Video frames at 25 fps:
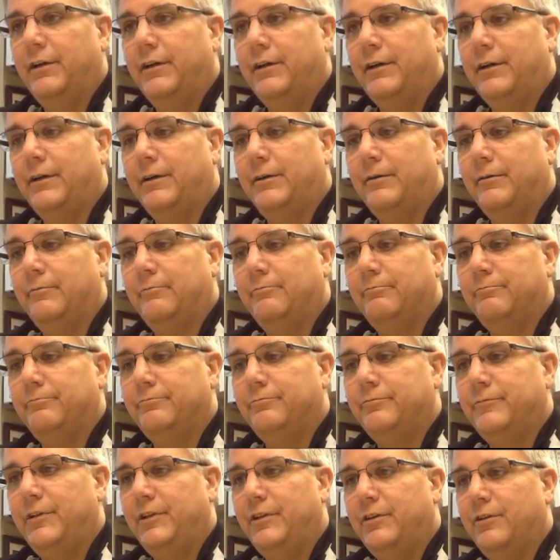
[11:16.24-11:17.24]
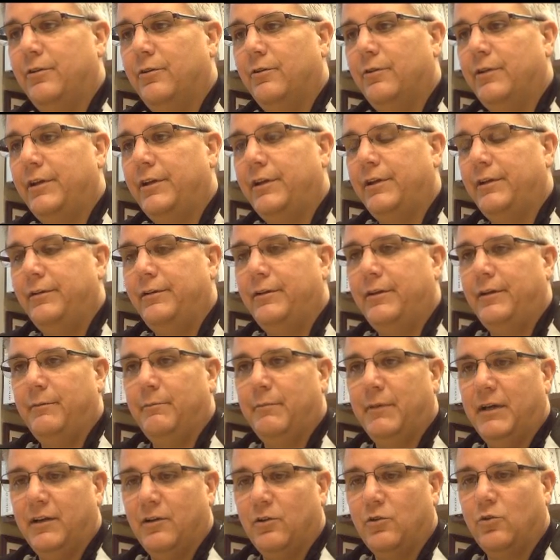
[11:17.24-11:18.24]
Um, you know, the, the
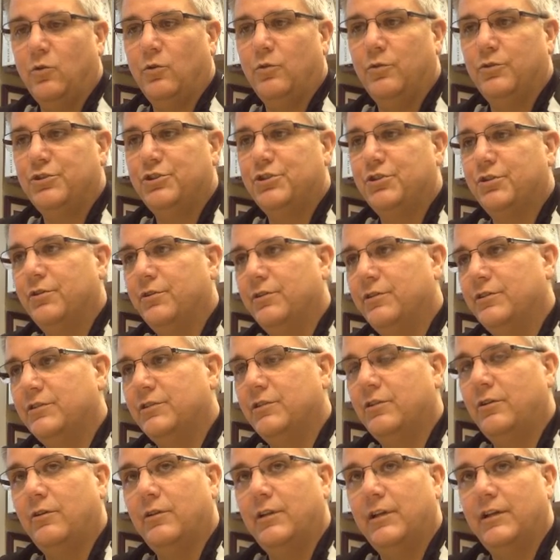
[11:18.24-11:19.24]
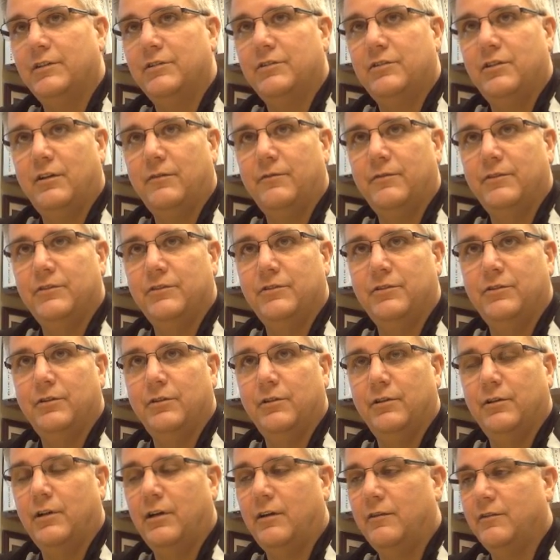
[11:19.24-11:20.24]
medical insurance and all that stuff is
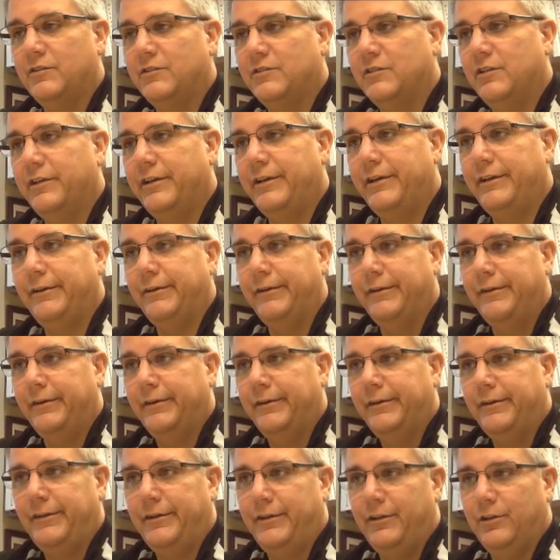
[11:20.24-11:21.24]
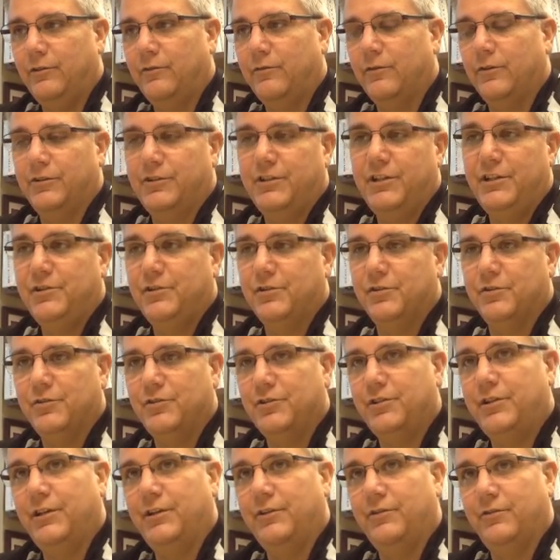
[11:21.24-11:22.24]
good. Obviously, you know, for
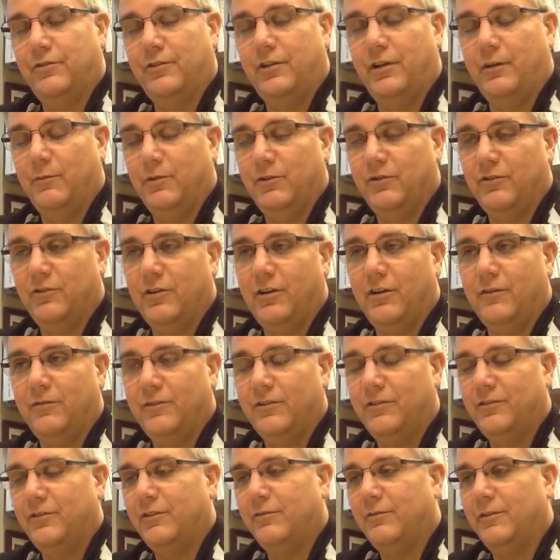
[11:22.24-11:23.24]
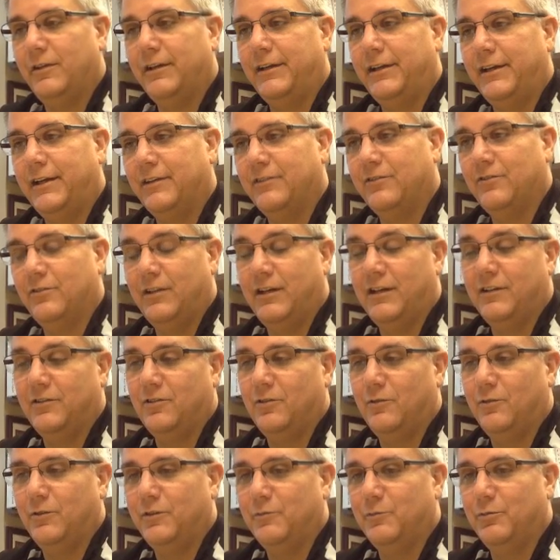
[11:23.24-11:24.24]
teachers, you get your summers off and stuff like that, so
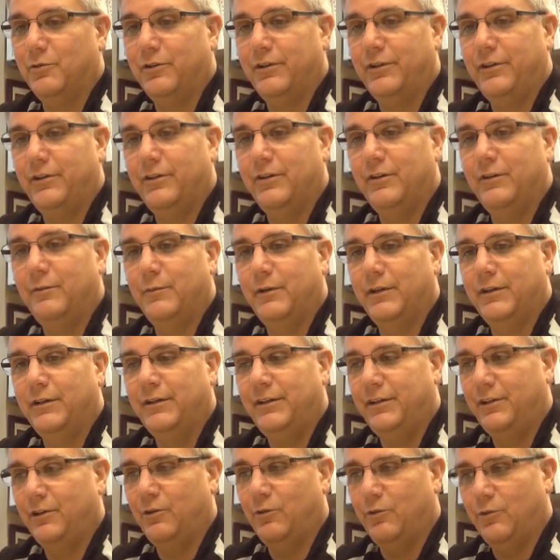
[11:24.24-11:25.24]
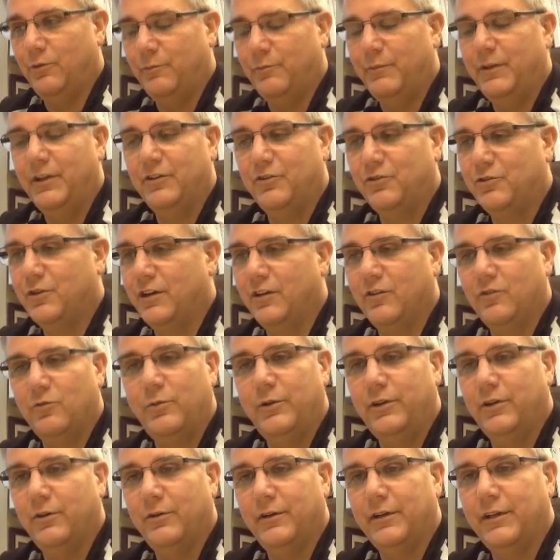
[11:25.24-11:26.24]
that's always pretty good. Yeah. But, you know, administrators,
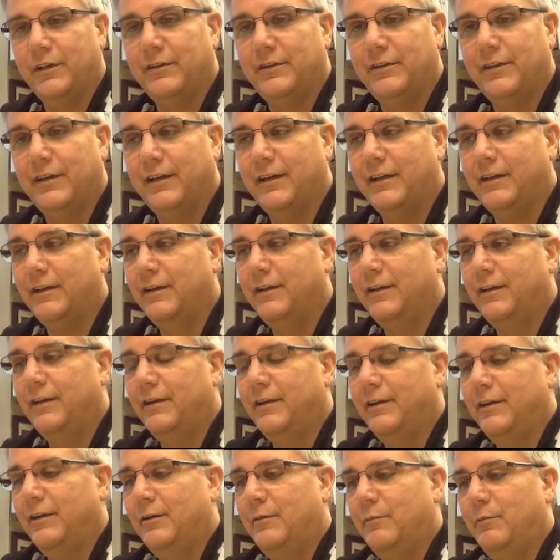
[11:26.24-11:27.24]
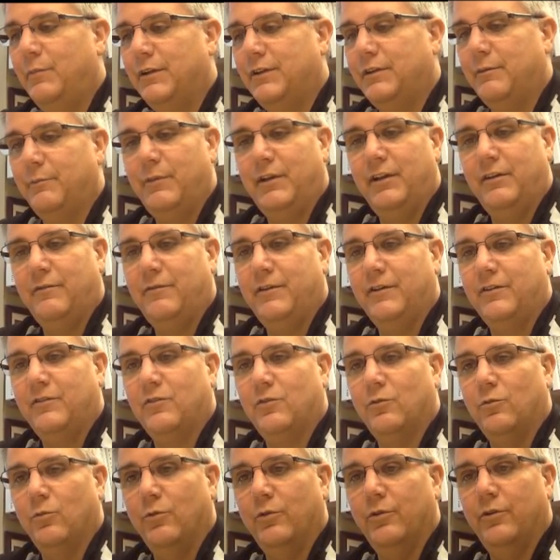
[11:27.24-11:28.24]
we don't get that. But the
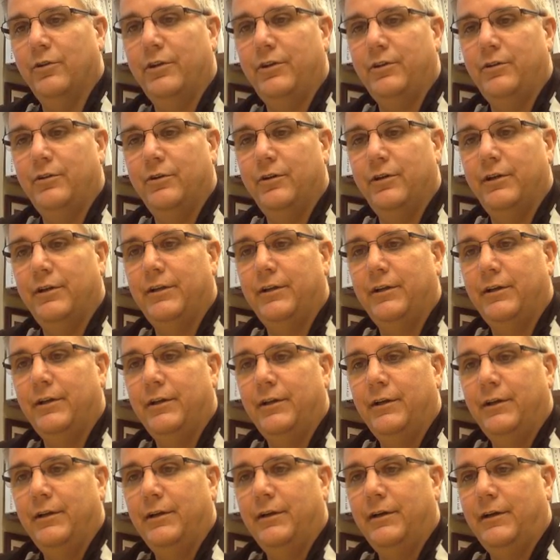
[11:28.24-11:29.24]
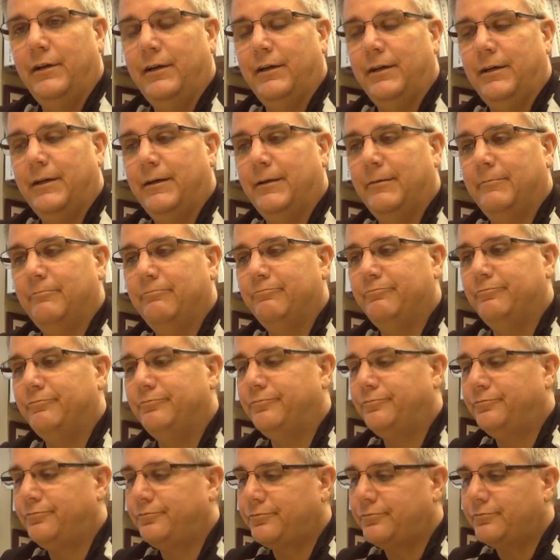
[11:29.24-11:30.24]
benefits are really good. Um,
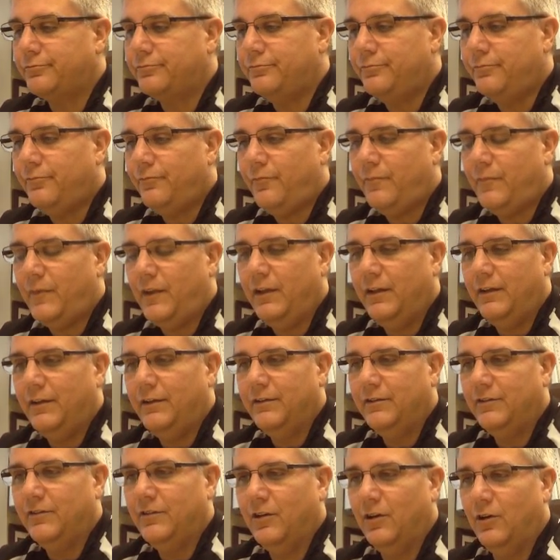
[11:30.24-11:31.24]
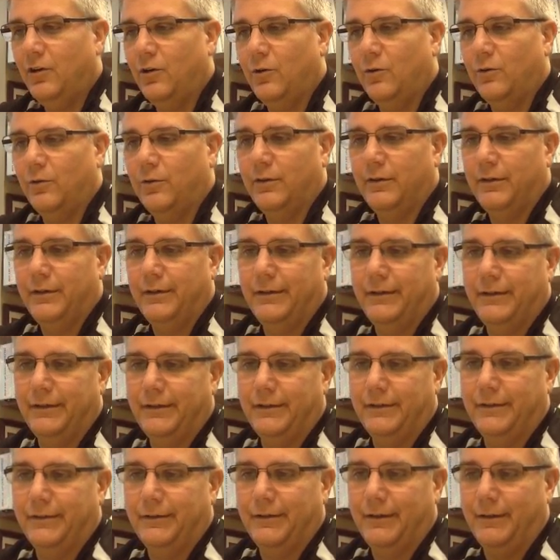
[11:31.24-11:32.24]
so,
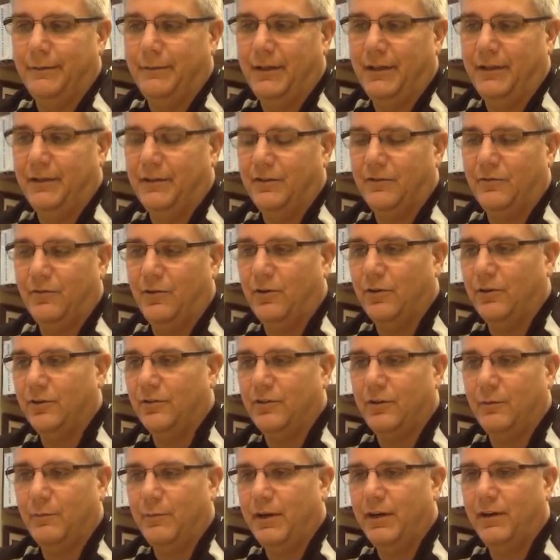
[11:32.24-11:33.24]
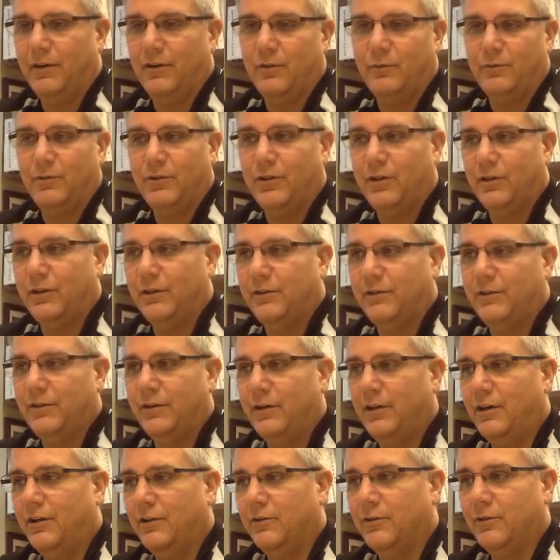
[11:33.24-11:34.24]
uh, I mean, as far as comparing them to,
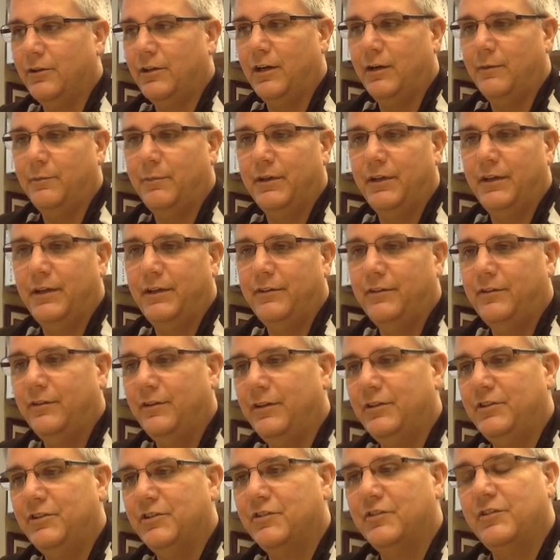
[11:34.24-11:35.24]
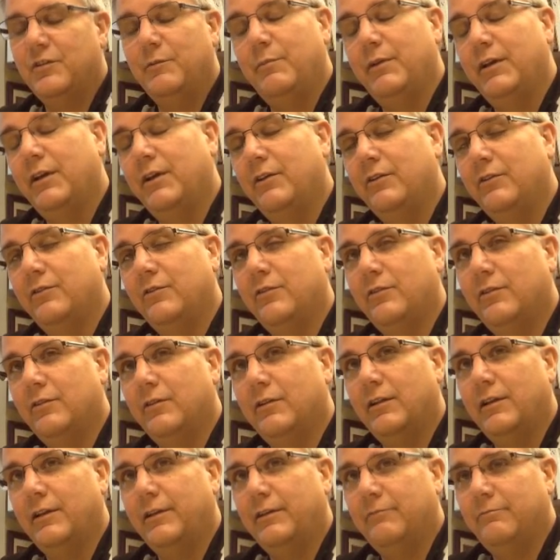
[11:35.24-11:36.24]
to other companies, it just depends.
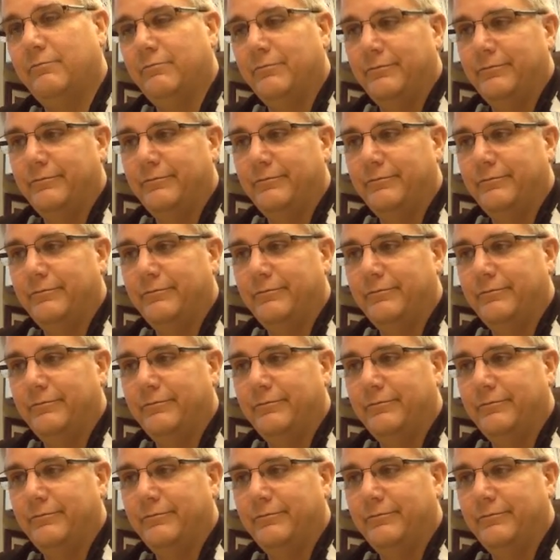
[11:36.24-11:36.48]
Like,